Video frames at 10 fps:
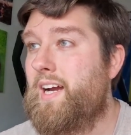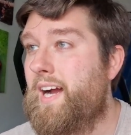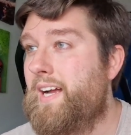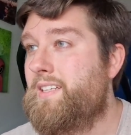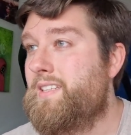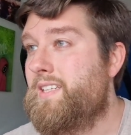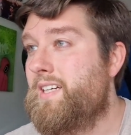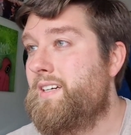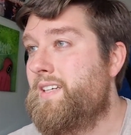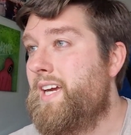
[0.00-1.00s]
and
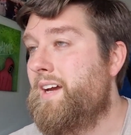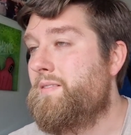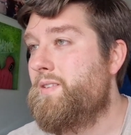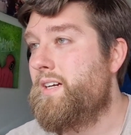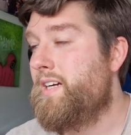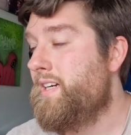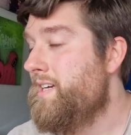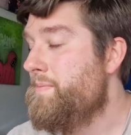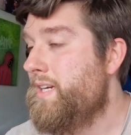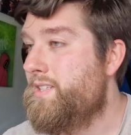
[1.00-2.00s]

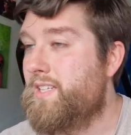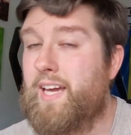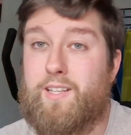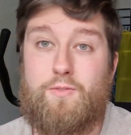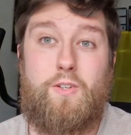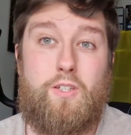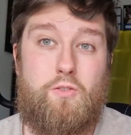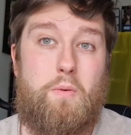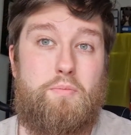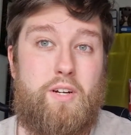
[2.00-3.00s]
he managed to get his first
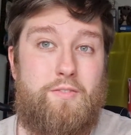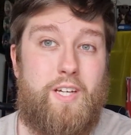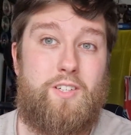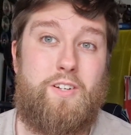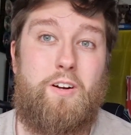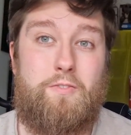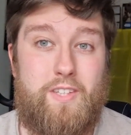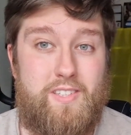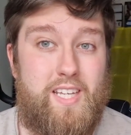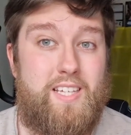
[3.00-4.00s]
Grand Prix victory of the
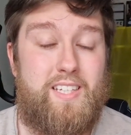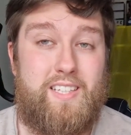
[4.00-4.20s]
season,